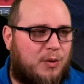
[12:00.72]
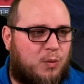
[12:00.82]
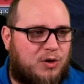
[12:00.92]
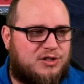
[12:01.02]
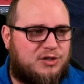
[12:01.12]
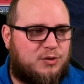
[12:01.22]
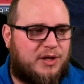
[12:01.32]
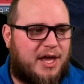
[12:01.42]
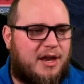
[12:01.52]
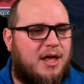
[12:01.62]
I were to do
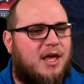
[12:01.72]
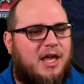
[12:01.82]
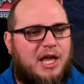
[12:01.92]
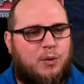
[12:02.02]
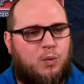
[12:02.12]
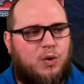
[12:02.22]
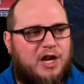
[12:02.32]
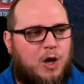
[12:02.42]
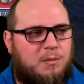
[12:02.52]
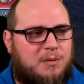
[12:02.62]
that, it would
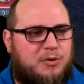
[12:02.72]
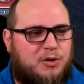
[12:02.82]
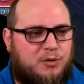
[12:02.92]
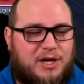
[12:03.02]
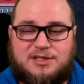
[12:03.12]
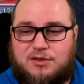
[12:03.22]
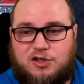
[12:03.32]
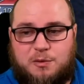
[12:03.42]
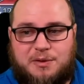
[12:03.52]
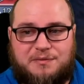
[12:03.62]
help me progress a
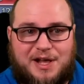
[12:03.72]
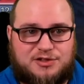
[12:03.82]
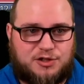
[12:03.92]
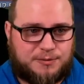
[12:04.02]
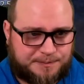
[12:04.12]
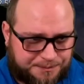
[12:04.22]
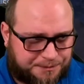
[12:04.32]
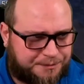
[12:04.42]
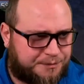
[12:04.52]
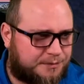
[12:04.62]
little bit faster.
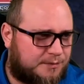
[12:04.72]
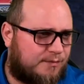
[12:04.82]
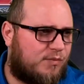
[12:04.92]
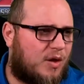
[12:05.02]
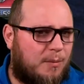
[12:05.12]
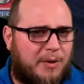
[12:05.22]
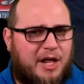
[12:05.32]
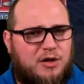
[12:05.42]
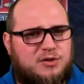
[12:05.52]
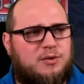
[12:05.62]
But I
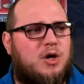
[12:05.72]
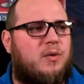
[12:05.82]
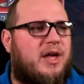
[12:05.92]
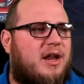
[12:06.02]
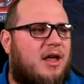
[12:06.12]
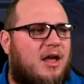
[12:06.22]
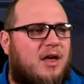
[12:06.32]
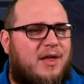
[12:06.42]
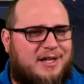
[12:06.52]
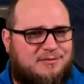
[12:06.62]
also know that
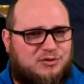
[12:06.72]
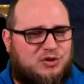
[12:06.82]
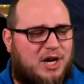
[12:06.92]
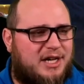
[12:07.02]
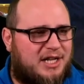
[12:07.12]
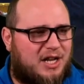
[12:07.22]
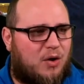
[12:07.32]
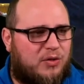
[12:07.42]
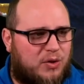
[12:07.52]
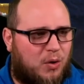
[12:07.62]
like trying to get
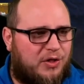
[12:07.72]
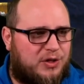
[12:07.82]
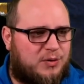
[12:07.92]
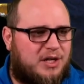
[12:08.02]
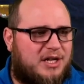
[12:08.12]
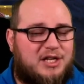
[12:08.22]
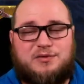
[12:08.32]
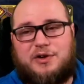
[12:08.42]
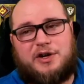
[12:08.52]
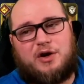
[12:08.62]
all the gold that you need
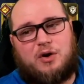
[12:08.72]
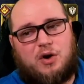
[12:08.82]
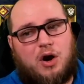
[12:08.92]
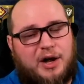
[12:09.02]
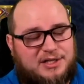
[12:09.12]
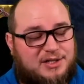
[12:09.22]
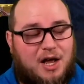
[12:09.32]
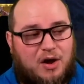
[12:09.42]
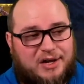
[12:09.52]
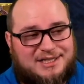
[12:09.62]
is very hard. It's
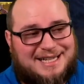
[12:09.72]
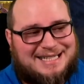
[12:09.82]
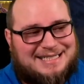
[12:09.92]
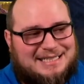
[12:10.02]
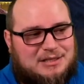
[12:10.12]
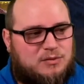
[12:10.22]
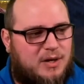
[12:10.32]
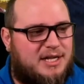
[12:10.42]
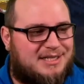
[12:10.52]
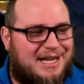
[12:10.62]
not easy,
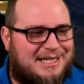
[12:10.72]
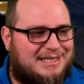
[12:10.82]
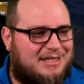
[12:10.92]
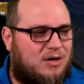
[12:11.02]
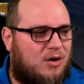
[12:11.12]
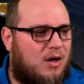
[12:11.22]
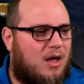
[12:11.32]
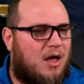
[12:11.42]
right? It's not easy at all.